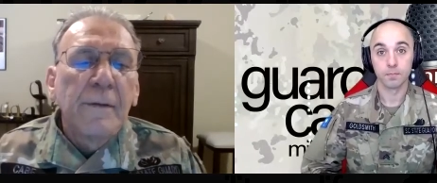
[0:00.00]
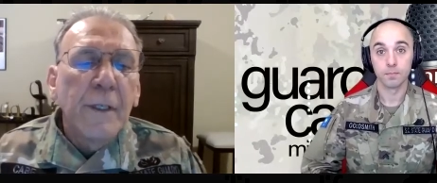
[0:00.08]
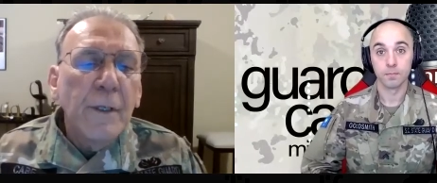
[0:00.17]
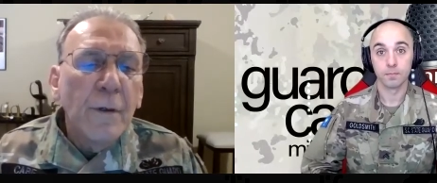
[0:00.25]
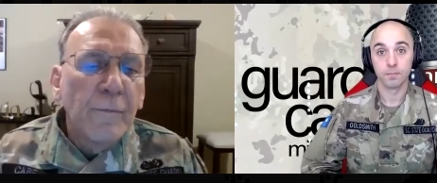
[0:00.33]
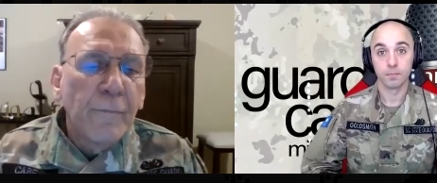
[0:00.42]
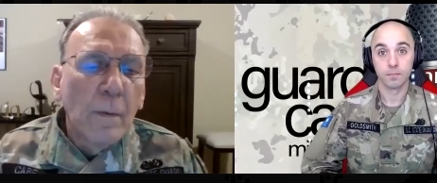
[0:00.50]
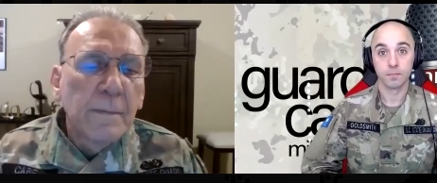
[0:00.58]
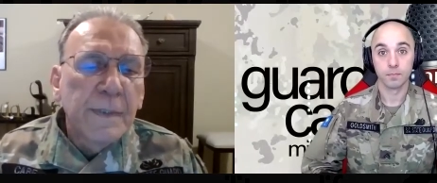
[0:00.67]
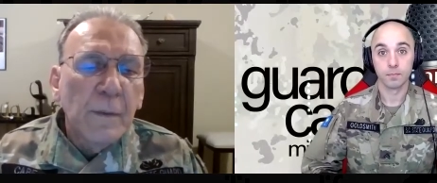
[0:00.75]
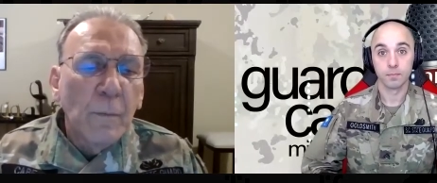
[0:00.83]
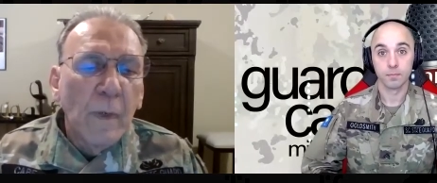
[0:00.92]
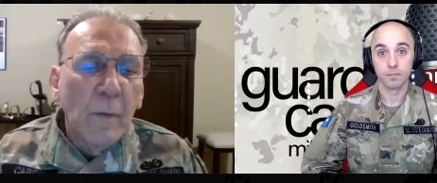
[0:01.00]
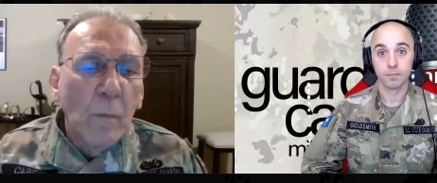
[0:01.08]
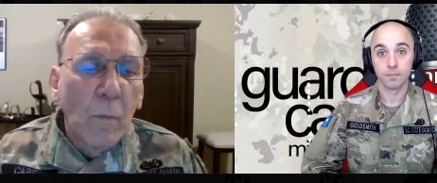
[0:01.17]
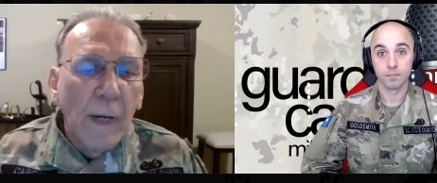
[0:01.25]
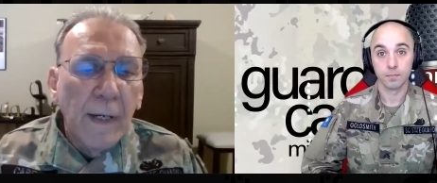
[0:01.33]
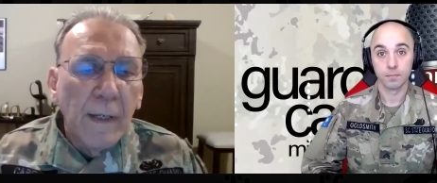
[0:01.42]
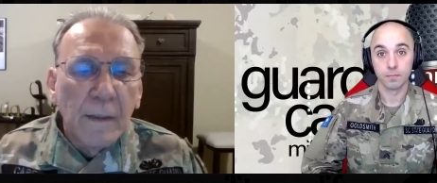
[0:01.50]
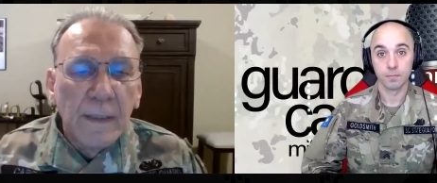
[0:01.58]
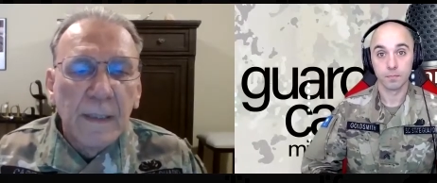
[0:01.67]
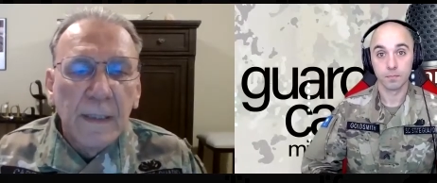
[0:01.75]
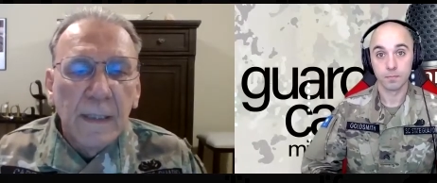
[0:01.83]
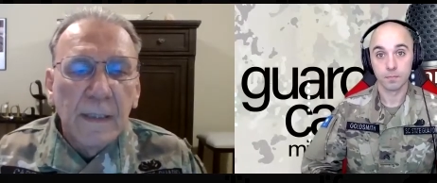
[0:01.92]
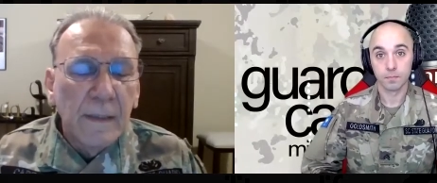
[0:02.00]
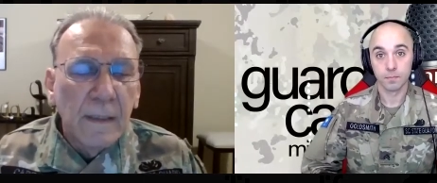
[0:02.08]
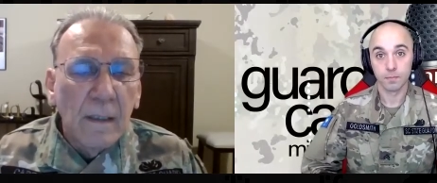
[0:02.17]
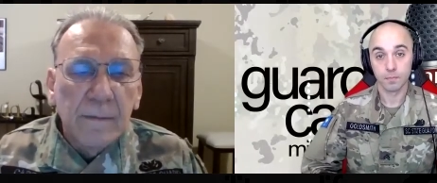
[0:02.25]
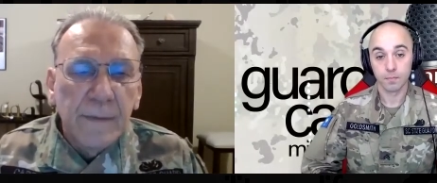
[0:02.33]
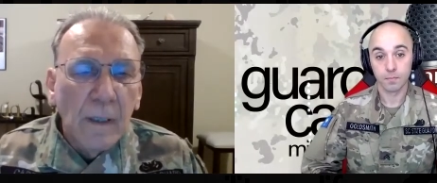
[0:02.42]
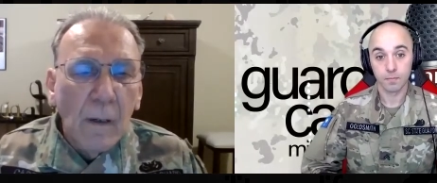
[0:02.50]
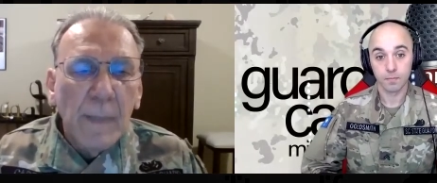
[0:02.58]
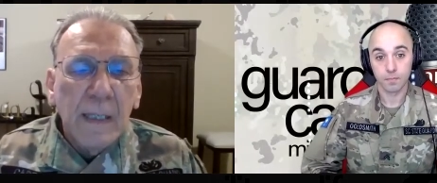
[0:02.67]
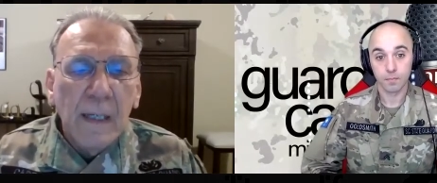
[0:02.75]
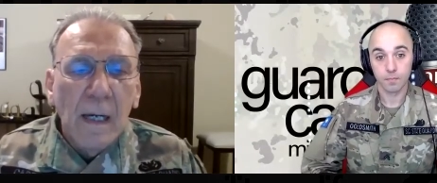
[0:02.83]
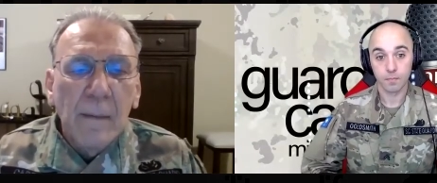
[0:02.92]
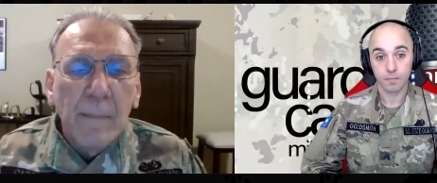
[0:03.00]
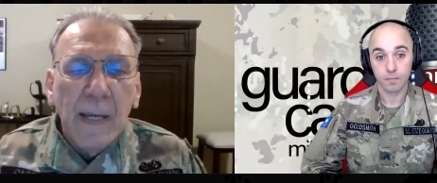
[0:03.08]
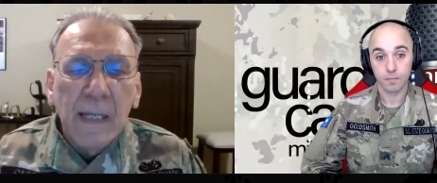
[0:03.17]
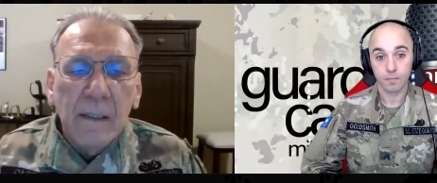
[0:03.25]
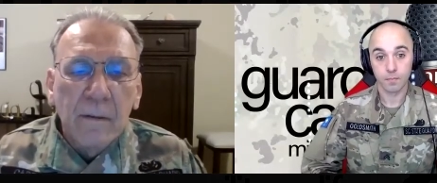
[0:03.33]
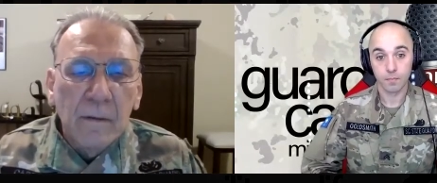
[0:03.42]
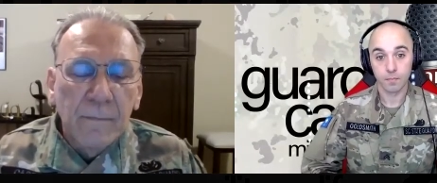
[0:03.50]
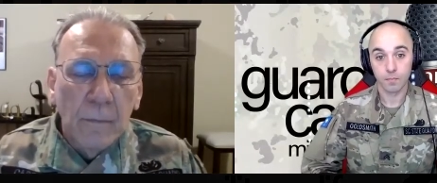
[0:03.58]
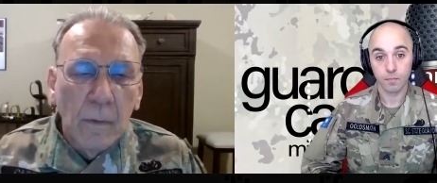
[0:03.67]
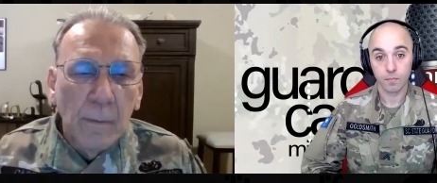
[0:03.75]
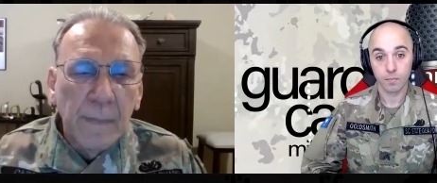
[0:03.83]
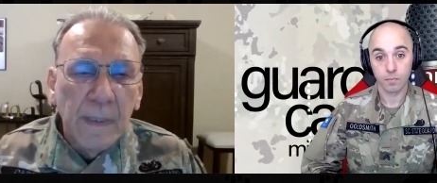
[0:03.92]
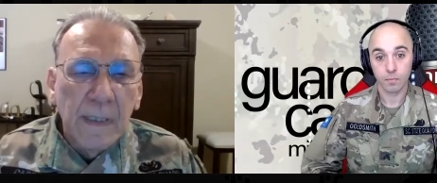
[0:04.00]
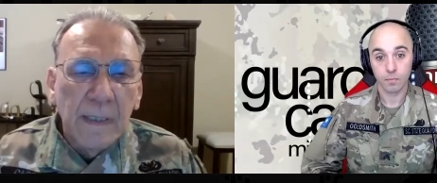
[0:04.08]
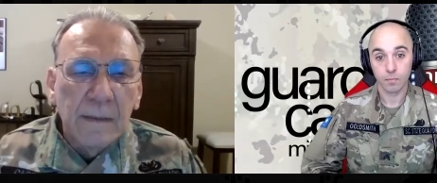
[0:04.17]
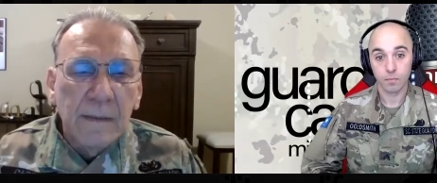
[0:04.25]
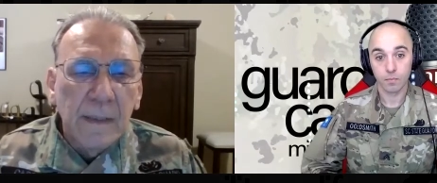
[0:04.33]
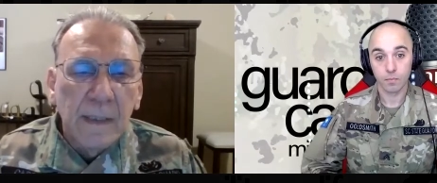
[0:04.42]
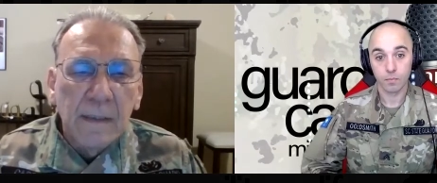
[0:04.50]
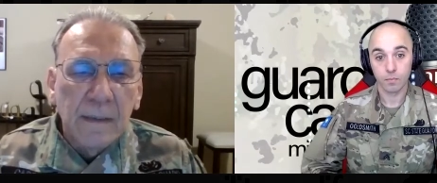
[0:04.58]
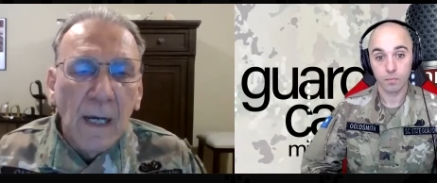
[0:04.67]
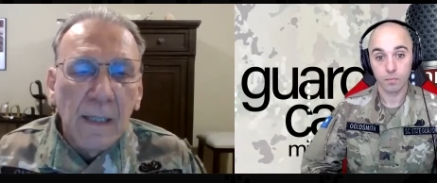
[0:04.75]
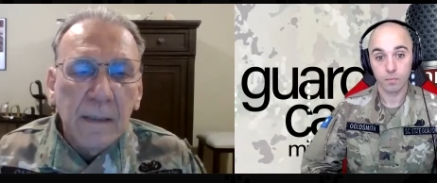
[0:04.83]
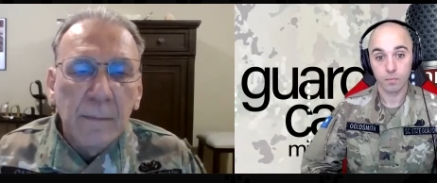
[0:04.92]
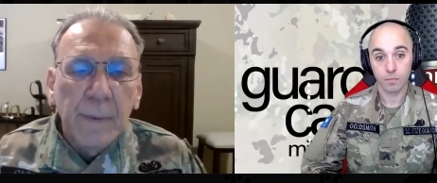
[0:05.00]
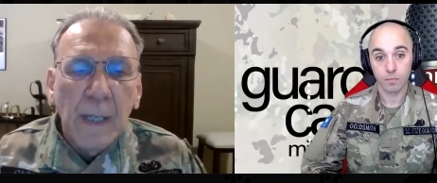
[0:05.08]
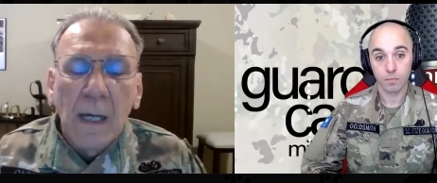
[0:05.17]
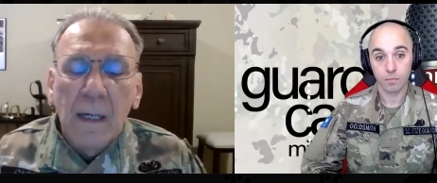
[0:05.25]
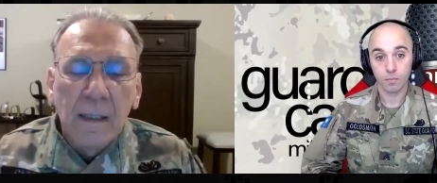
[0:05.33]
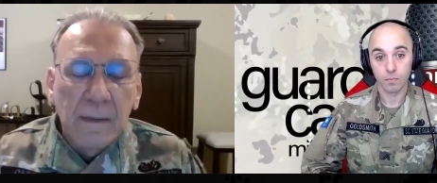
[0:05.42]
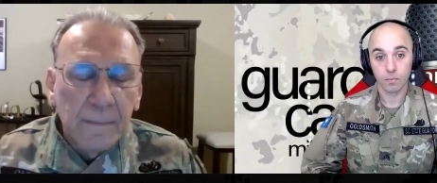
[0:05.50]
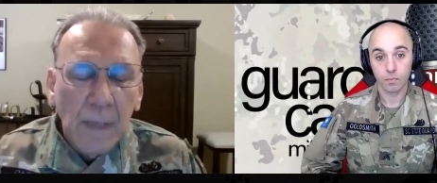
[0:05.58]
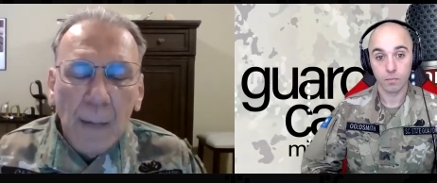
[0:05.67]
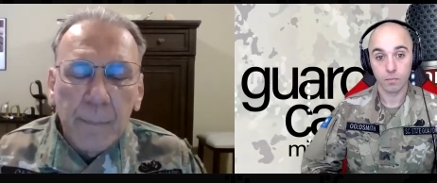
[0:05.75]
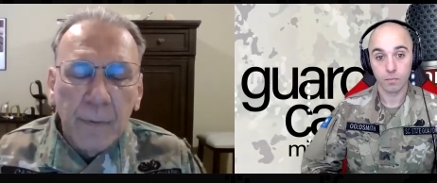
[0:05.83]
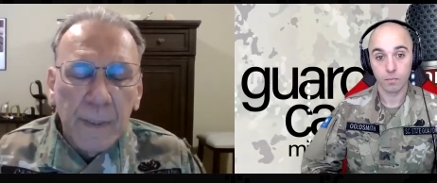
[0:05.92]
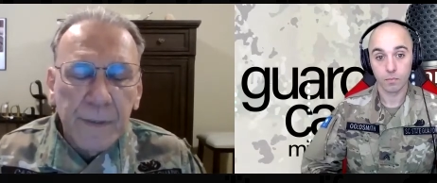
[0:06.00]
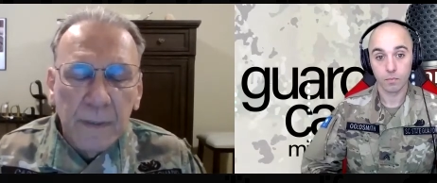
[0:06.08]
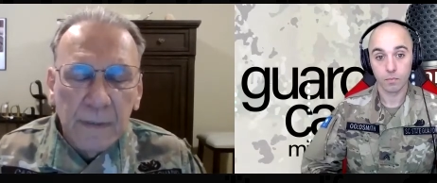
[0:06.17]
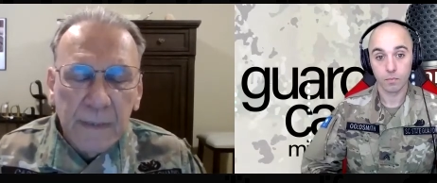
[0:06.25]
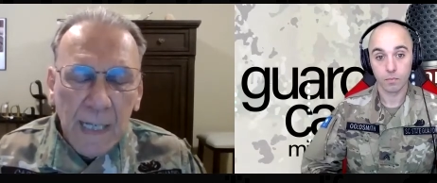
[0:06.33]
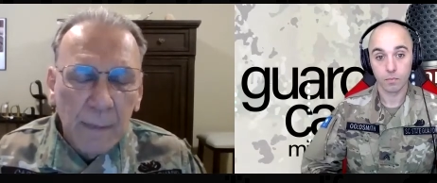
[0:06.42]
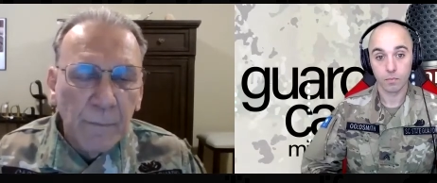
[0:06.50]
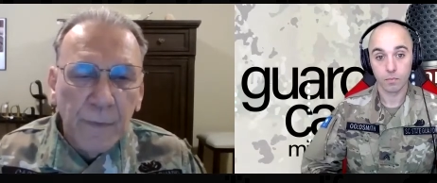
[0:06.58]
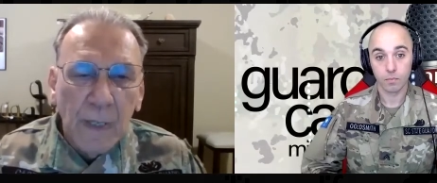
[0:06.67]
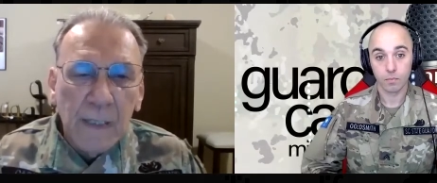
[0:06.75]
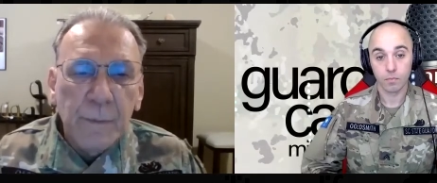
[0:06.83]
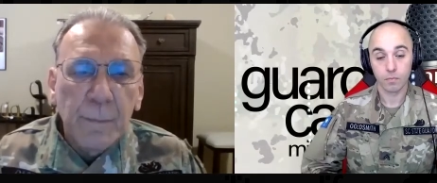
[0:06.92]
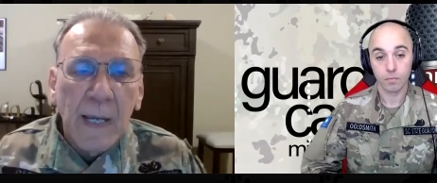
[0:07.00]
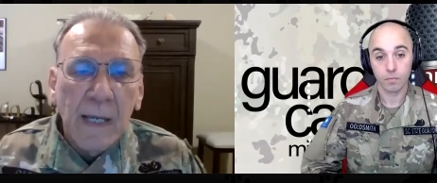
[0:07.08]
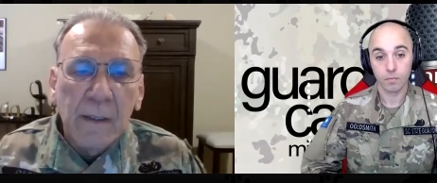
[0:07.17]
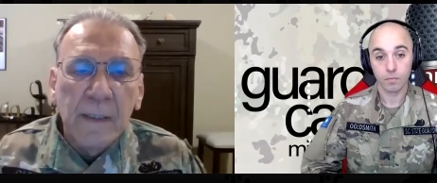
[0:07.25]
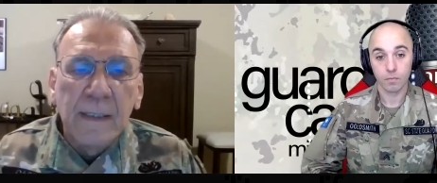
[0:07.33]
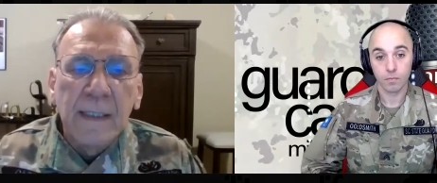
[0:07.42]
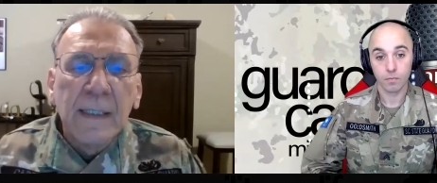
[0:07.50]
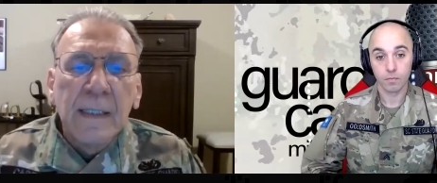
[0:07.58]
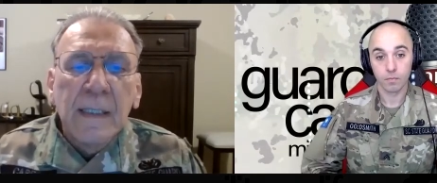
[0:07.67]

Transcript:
Speaker 1: The uniforms that we wear, uh, the, the Army combat uniform and the uh, operational camouflage pattern,